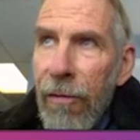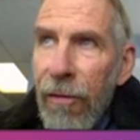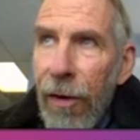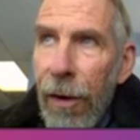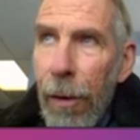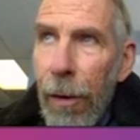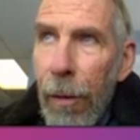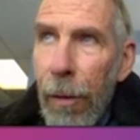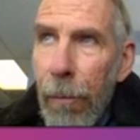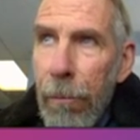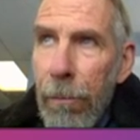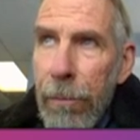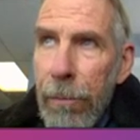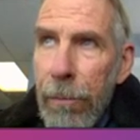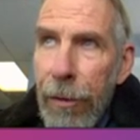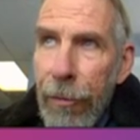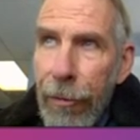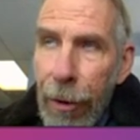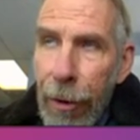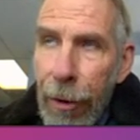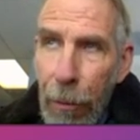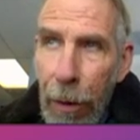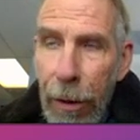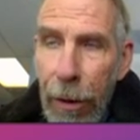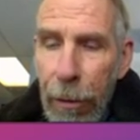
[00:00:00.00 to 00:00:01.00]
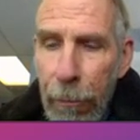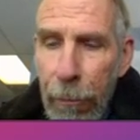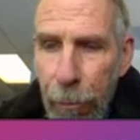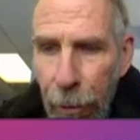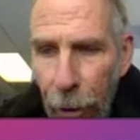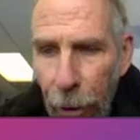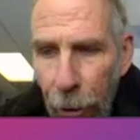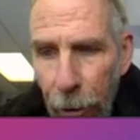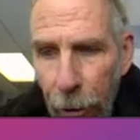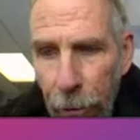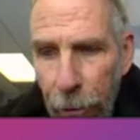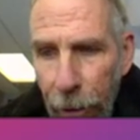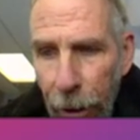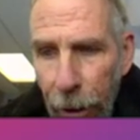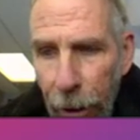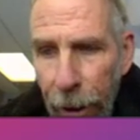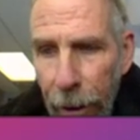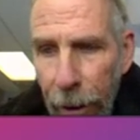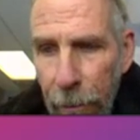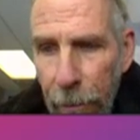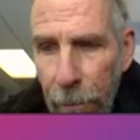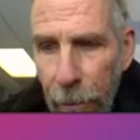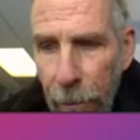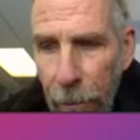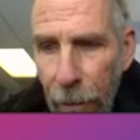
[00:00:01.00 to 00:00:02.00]
from some other
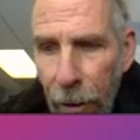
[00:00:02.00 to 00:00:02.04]
program.